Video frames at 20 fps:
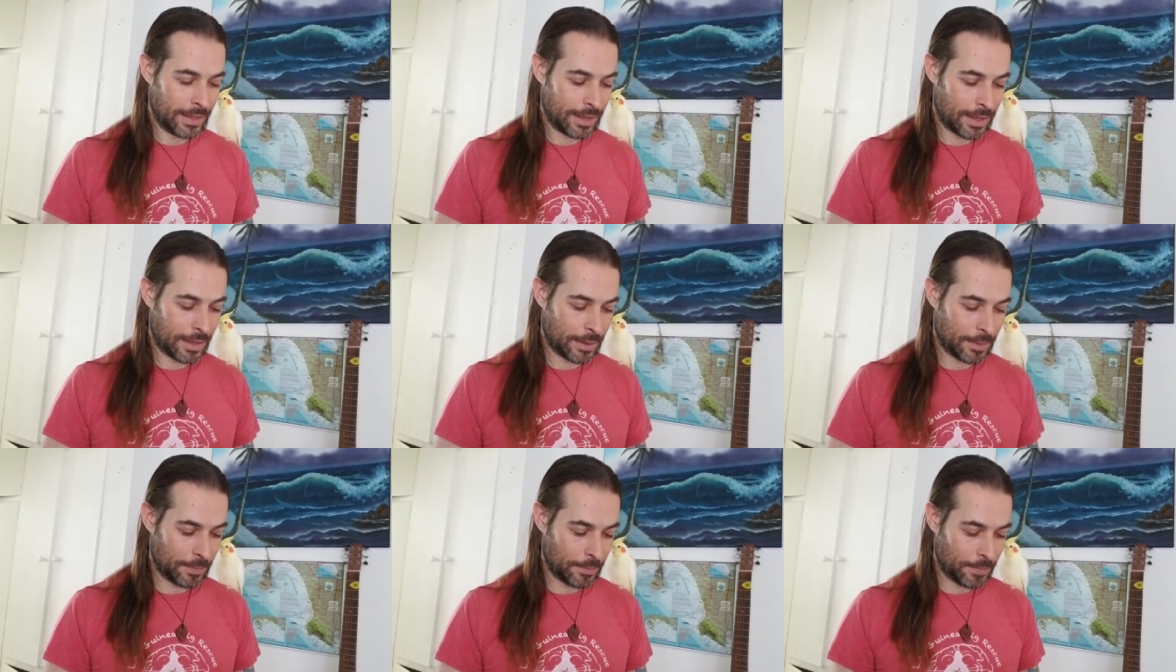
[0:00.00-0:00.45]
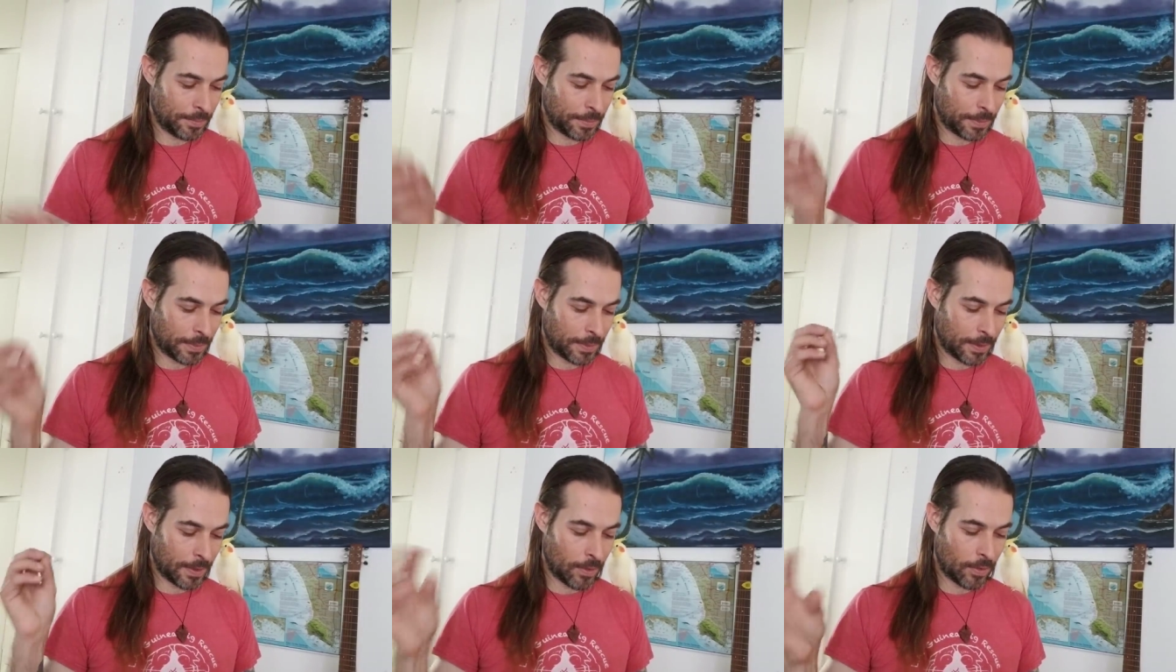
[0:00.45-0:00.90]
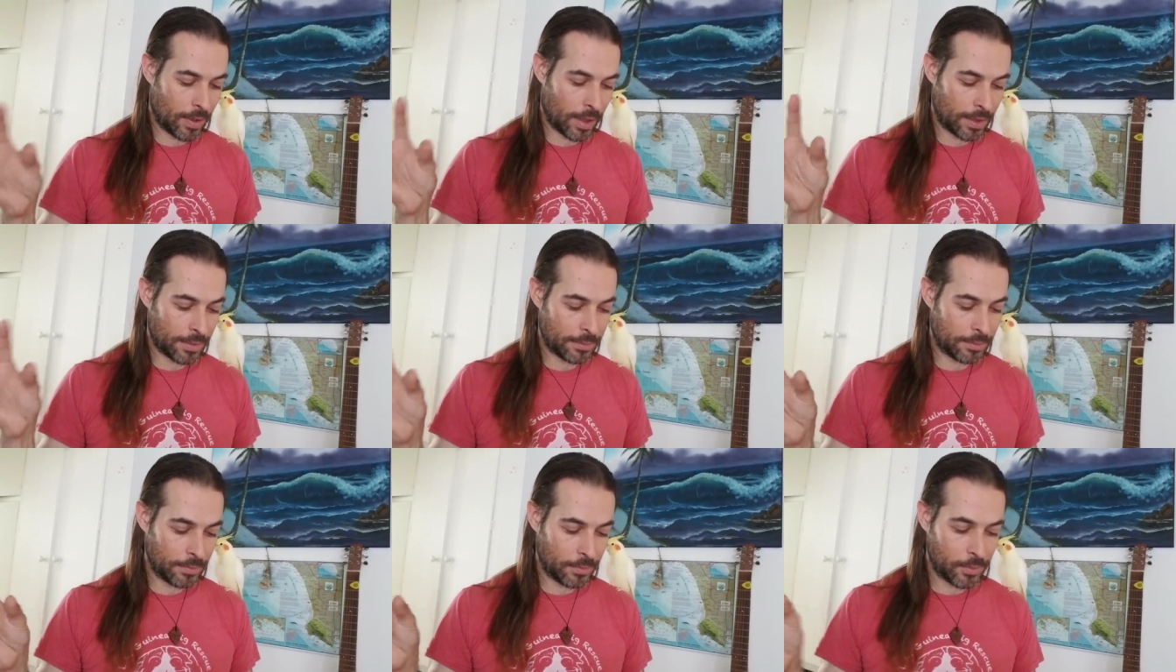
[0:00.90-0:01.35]
Um, okay,
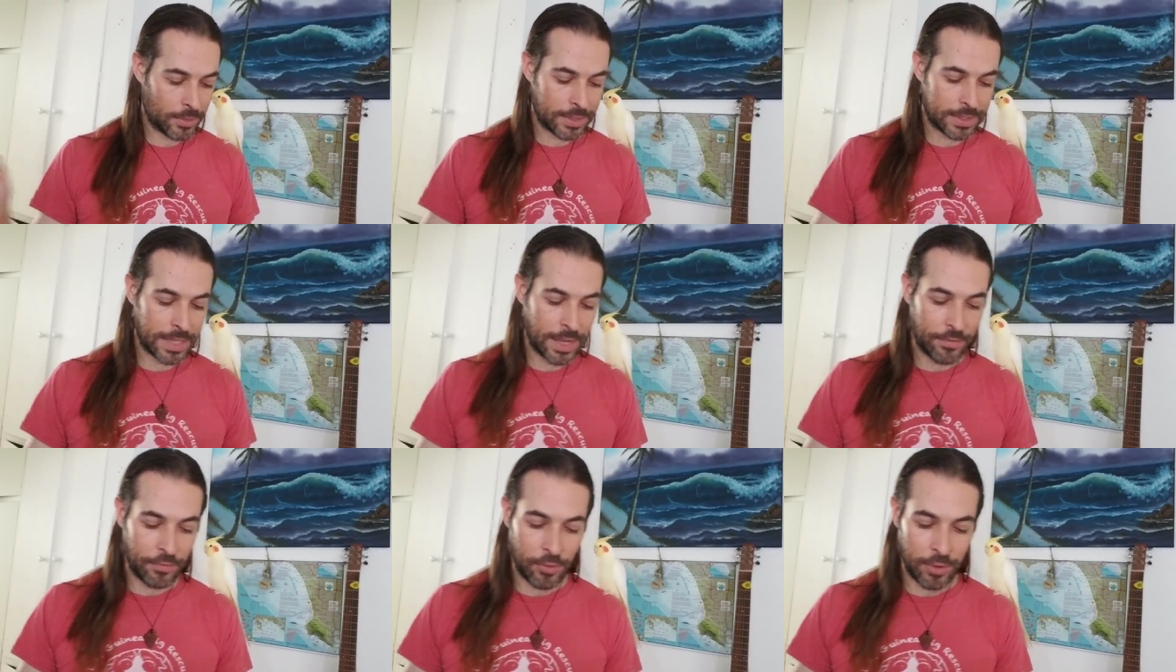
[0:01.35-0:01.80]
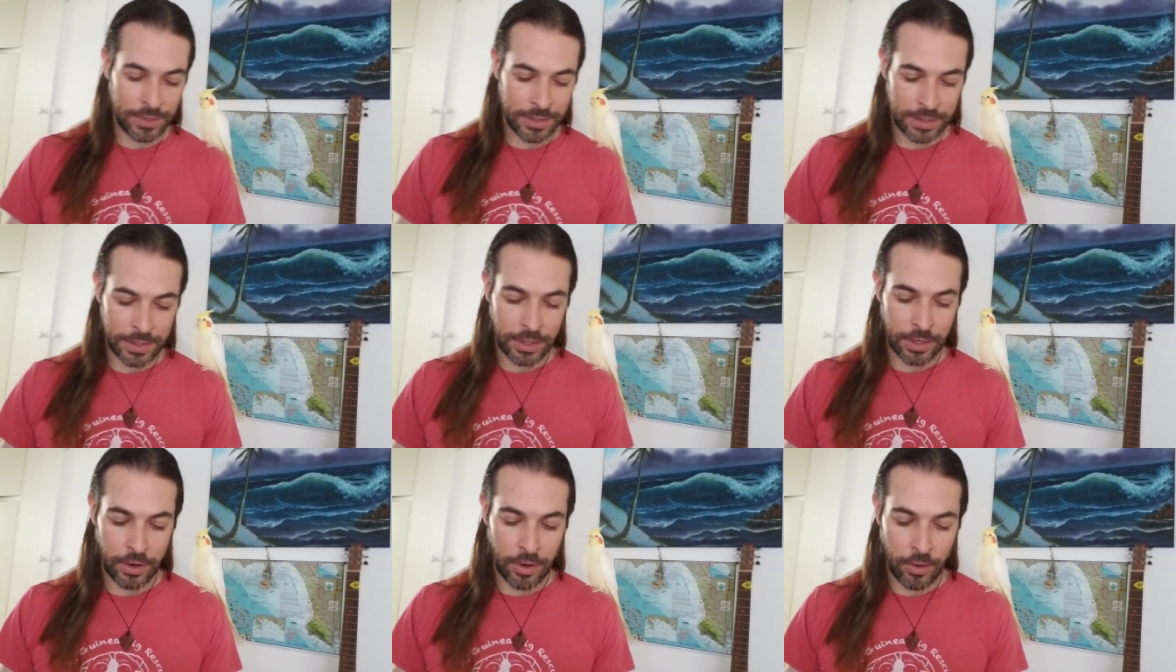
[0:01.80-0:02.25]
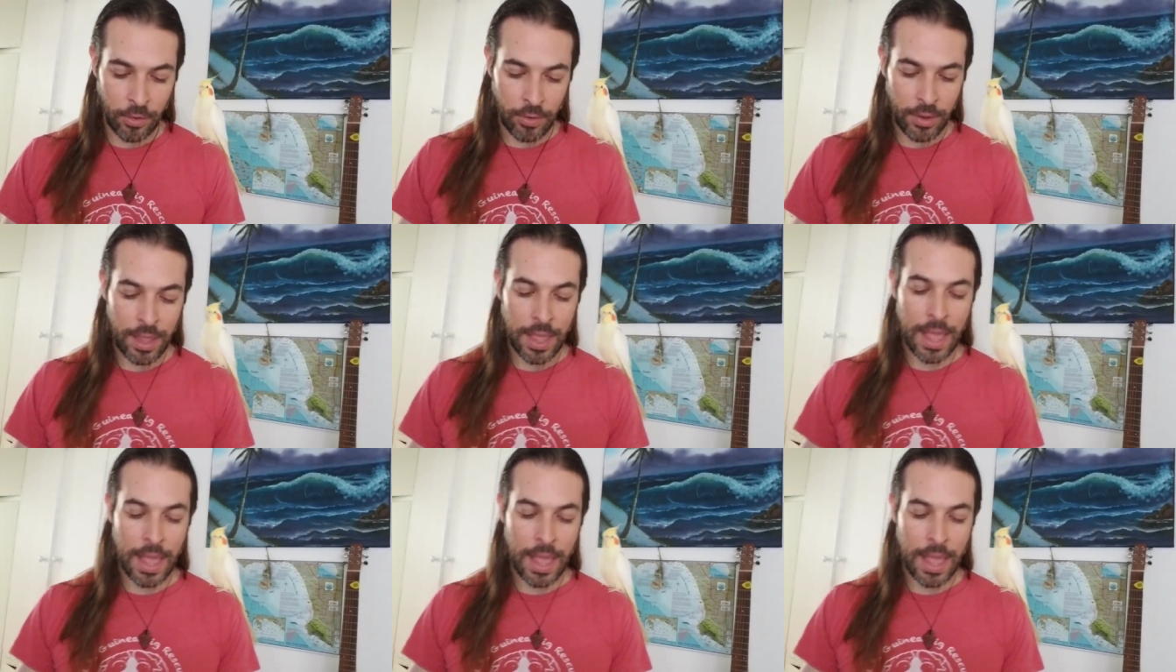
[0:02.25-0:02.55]
well Steph wants to know